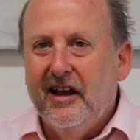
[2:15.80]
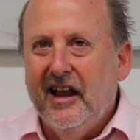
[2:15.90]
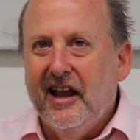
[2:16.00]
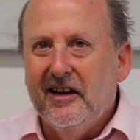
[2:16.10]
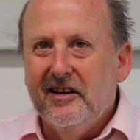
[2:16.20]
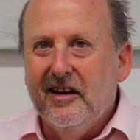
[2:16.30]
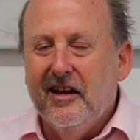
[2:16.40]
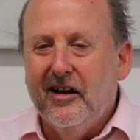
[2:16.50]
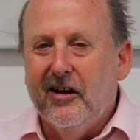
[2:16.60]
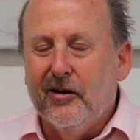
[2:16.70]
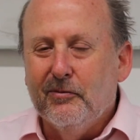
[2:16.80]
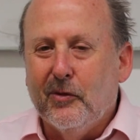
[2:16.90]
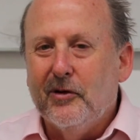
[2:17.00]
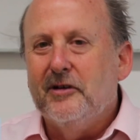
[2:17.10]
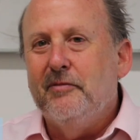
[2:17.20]
and are
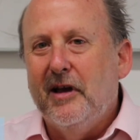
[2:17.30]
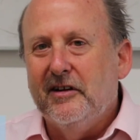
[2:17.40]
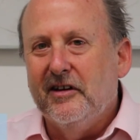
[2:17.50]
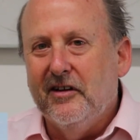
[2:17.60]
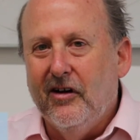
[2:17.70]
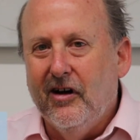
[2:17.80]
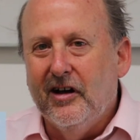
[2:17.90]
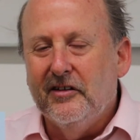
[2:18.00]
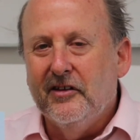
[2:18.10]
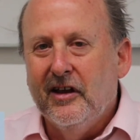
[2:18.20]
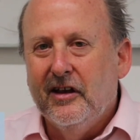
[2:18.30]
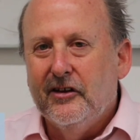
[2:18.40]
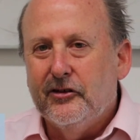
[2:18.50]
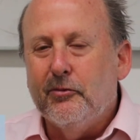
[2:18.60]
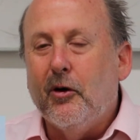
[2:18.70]
more dependent on
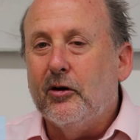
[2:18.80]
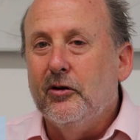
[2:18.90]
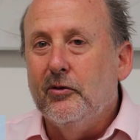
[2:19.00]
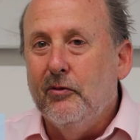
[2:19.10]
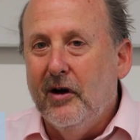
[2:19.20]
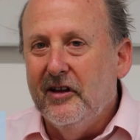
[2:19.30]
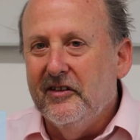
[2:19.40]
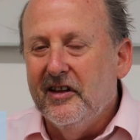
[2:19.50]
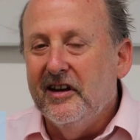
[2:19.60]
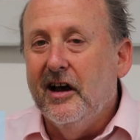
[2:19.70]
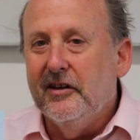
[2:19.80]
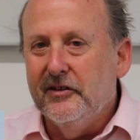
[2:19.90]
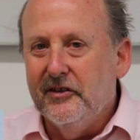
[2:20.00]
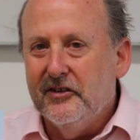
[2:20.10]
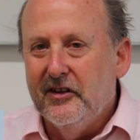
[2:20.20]
SMARCA1 than
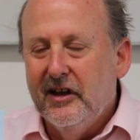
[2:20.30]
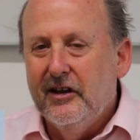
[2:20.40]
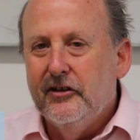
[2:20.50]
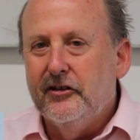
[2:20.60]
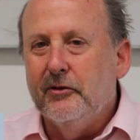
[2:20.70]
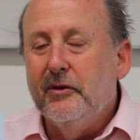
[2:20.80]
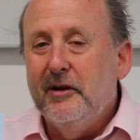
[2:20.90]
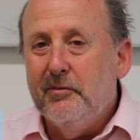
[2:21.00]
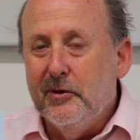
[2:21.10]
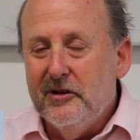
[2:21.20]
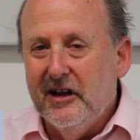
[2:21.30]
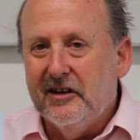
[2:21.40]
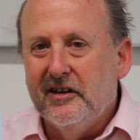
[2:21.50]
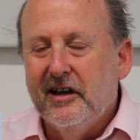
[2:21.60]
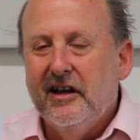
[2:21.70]
others. So we
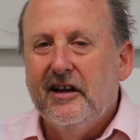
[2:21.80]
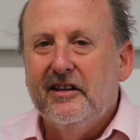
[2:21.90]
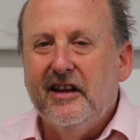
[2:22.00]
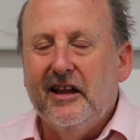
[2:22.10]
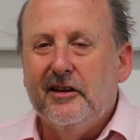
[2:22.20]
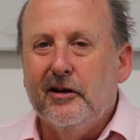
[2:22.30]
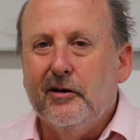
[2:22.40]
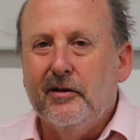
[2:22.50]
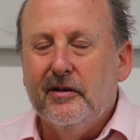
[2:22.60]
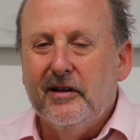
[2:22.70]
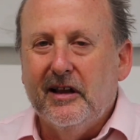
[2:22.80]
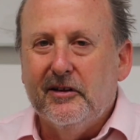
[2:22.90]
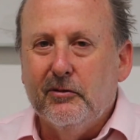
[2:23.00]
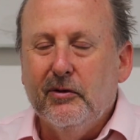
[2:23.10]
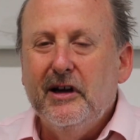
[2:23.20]
predict that
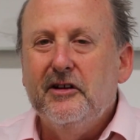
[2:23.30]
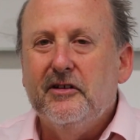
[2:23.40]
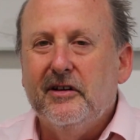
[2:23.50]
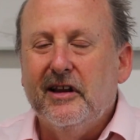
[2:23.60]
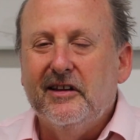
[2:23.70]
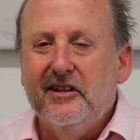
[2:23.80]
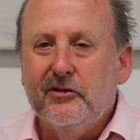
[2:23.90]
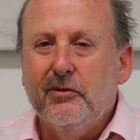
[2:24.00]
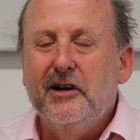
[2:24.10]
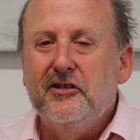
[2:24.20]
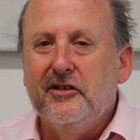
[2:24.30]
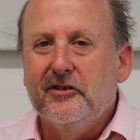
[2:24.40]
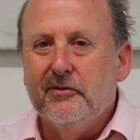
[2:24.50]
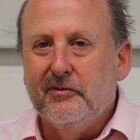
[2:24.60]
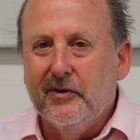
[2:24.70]
these
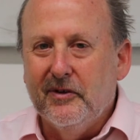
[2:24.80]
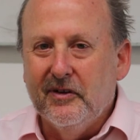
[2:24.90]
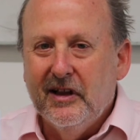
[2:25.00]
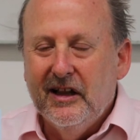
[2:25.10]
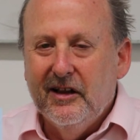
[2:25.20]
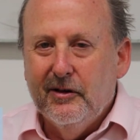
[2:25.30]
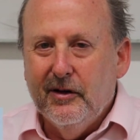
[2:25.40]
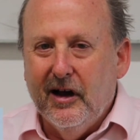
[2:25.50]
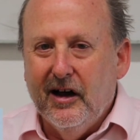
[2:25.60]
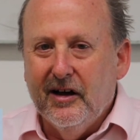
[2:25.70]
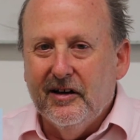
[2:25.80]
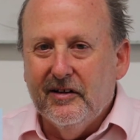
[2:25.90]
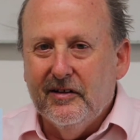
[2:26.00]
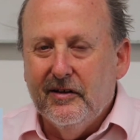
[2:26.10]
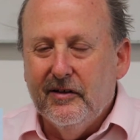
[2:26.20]
regions will
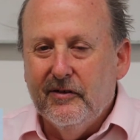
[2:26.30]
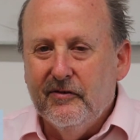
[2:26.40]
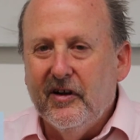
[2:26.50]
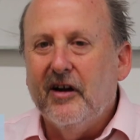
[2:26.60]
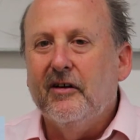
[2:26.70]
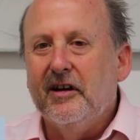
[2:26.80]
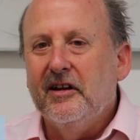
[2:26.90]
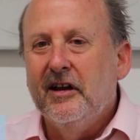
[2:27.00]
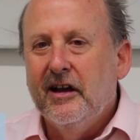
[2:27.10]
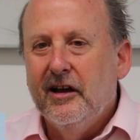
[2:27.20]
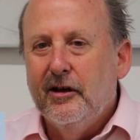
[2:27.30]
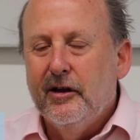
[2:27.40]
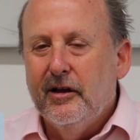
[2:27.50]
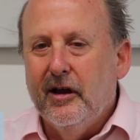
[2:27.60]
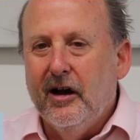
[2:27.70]
vary
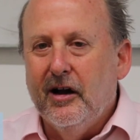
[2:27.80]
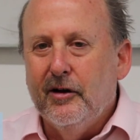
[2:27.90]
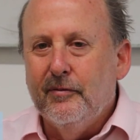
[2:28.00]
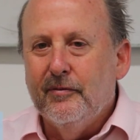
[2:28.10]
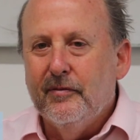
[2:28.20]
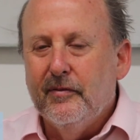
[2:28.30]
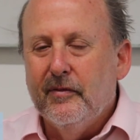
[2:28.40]
from